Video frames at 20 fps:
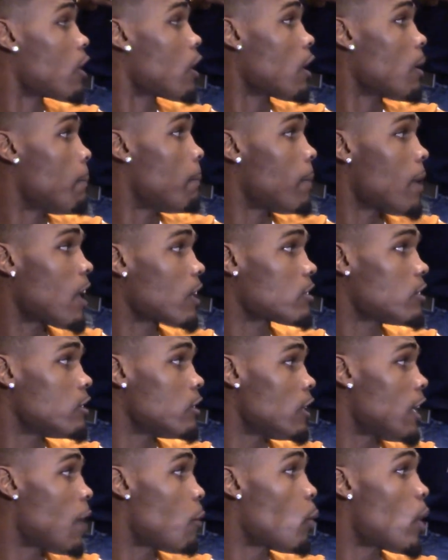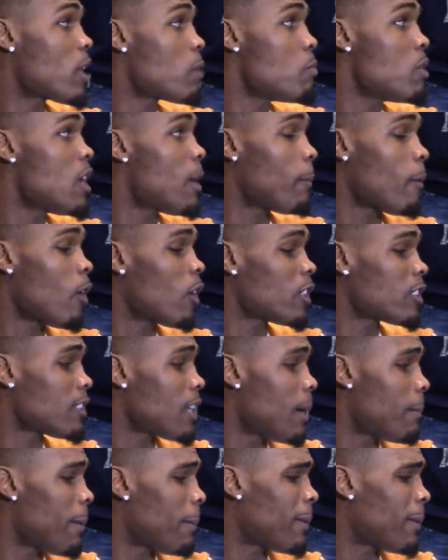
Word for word: kind of boxes, and that waking me up all the time.